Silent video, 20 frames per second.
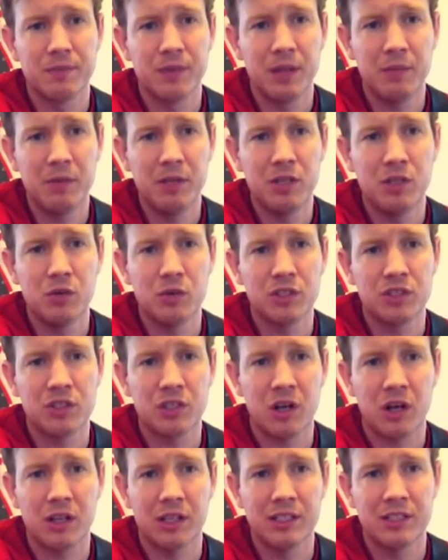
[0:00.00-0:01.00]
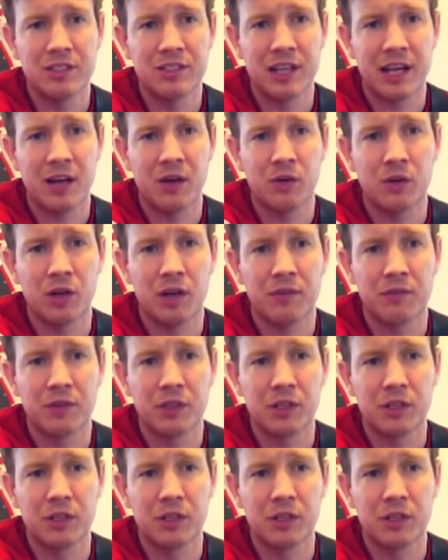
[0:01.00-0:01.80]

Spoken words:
Let me do a solid sound off the